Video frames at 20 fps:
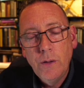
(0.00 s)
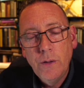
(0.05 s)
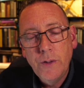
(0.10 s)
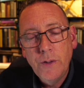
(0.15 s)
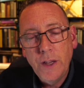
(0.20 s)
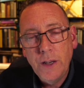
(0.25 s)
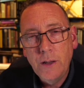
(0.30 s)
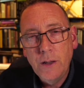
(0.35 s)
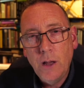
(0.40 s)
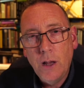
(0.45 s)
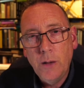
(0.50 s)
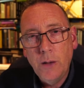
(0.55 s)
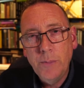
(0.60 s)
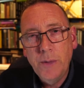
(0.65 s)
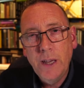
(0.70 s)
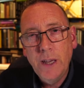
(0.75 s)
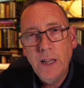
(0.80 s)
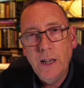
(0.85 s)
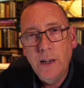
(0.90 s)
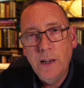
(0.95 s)
St. Columb
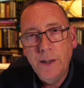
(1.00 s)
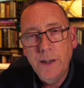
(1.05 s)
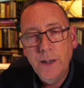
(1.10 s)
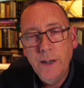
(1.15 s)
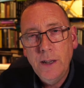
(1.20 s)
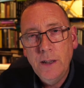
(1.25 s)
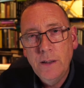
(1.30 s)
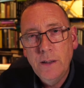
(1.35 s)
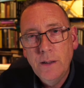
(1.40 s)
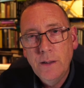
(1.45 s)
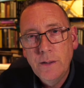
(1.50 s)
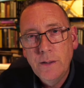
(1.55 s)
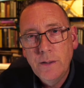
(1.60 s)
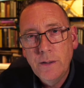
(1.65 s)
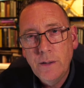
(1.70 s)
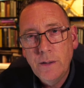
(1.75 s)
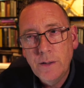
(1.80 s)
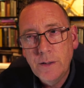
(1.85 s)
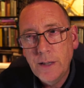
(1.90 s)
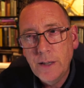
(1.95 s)
Kill, didn't he?
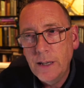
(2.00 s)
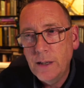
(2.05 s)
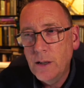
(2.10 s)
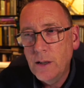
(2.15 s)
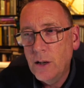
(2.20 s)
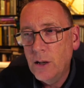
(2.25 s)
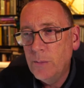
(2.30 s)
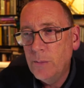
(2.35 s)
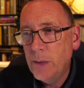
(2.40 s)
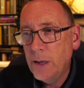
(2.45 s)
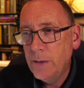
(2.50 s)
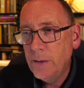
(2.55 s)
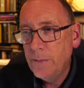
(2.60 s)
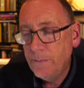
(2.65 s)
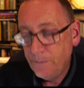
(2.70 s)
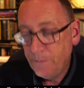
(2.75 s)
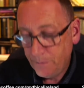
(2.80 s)
St. Columba.